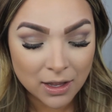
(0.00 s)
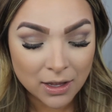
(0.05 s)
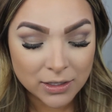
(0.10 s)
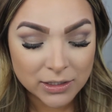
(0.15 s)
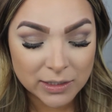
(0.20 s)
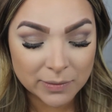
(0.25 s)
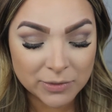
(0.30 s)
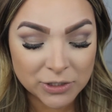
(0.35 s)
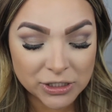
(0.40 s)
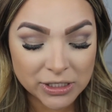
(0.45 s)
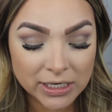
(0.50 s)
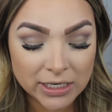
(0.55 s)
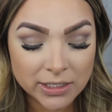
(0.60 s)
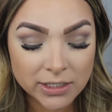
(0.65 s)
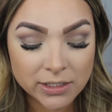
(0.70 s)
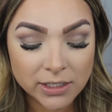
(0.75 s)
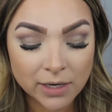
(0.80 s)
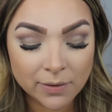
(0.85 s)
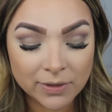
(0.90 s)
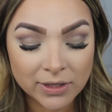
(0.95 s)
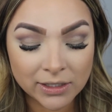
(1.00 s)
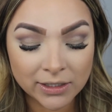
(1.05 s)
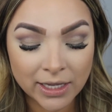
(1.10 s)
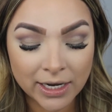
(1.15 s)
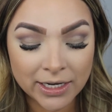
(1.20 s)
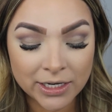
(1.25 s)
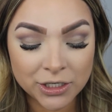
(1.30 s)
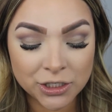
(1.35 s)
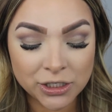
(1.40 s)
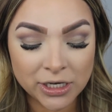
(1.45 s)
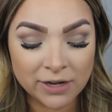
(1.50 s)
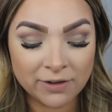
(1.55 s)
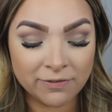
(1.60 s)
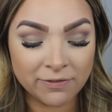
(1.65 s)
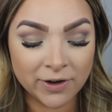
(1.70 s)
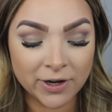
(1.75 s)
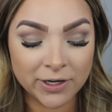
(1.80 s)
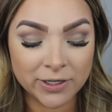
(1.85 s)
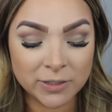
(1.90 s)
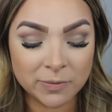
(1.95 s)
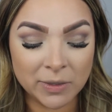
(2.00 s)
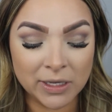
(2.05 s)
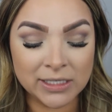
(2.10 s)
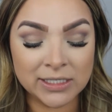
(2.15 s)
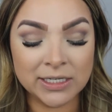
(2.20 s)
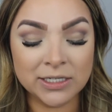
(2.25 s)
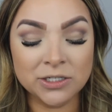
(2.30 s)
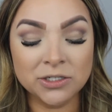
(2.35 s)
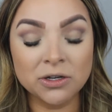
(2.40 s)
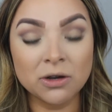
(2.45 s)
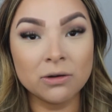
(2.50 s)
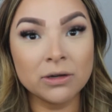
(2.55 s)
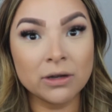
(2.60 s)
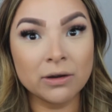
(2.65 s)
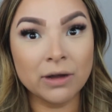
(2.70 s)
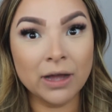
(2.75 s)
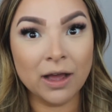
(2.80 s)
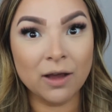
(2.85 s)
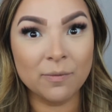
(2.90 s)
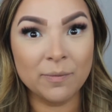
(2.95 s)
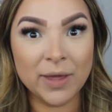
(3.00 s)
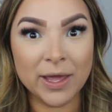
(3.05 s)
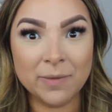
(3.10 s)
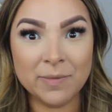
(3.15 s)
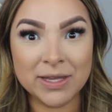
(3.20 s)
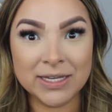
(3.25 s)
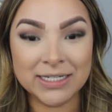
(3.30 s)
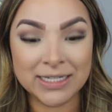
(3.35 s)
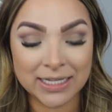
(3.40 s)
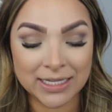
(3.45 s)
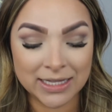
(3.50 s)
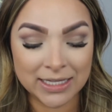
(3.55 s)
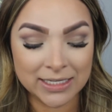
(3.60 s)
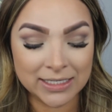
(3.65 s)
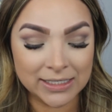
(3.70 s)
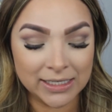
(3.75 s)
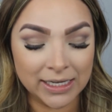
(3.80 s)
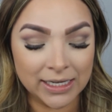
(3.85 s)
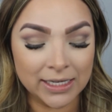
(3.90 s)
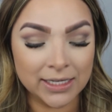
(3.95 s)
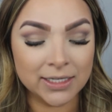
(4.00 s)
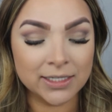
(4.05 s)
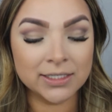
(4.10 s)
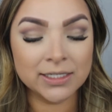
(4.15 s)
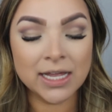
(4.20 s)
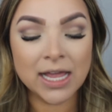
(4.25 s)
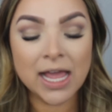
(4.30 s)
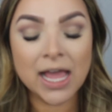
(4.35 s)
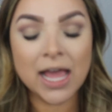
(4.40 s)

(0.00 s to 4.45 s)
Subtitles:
So I'm just going to start with the lightest shade first because I don't know how pigmented this is,